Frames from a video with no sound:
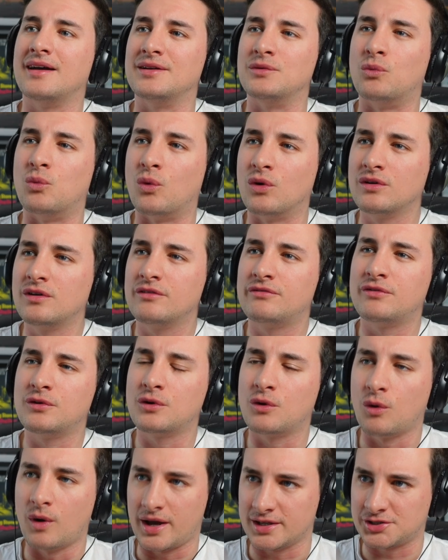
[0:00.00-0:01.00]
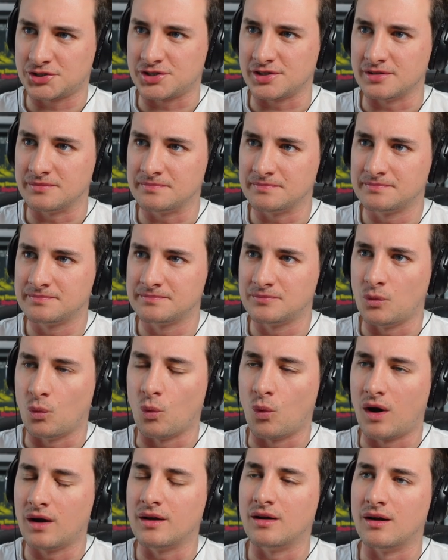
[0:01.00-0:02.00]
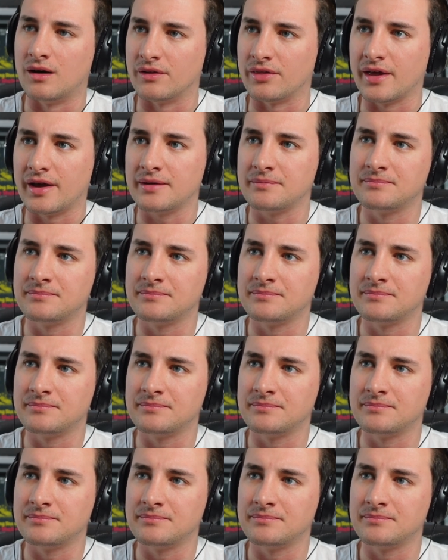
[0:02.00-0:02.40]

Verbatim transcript: wonderful question. Why are they?